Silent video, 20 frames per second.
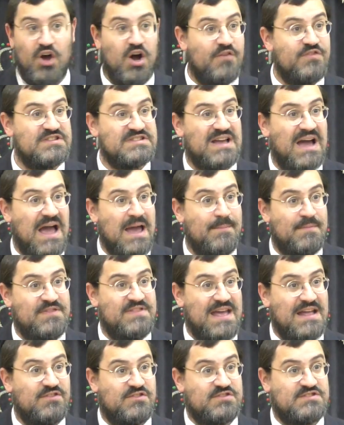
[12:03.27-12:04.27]
Chavetz Chaim at
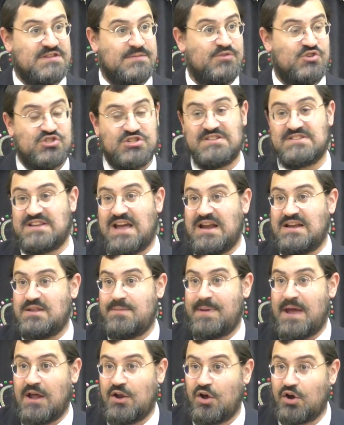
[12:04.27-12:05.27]
the end of Simon Shin Zayin and
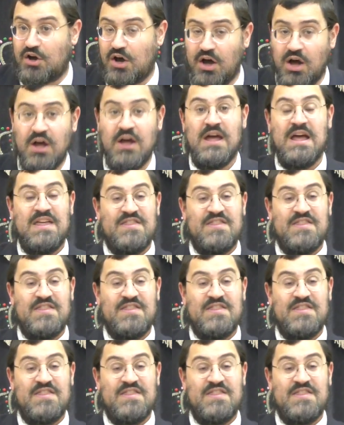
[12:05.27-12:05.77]
the be'alocha,